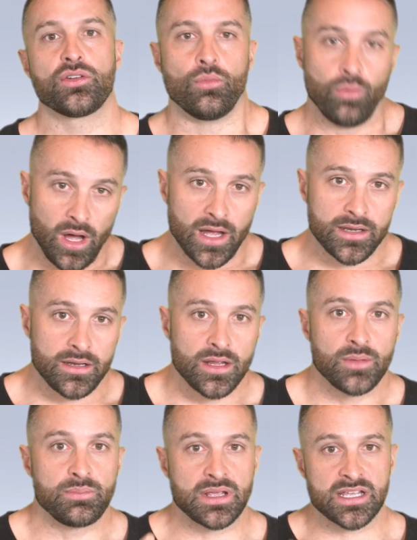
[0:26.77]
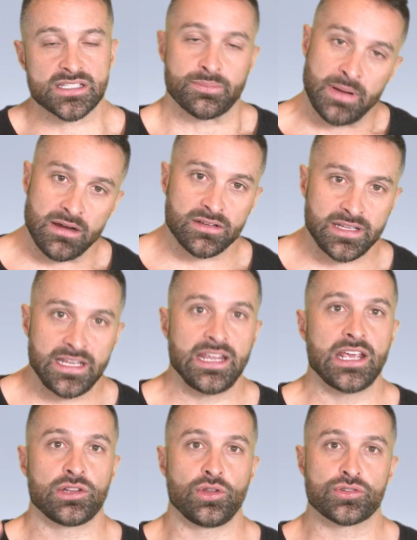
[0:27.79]
One, because apparently
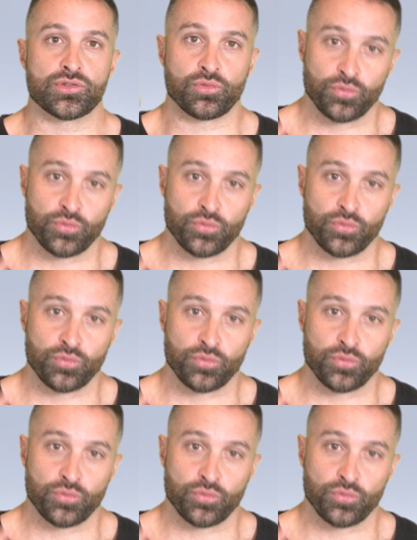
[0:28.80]
it looks